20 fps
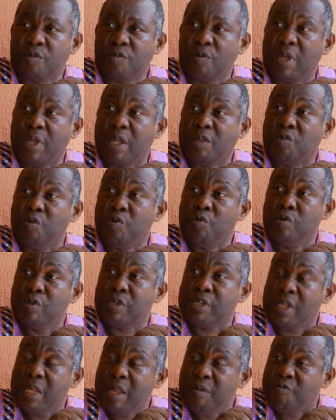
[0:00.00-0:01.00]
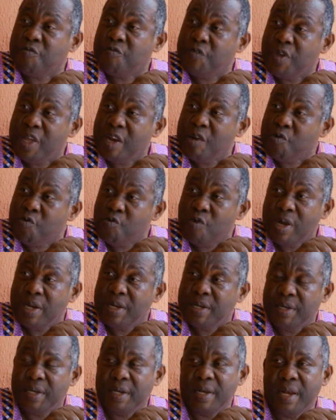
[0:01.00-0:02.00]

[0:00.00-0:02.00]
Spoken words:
So that you will sleep very well in the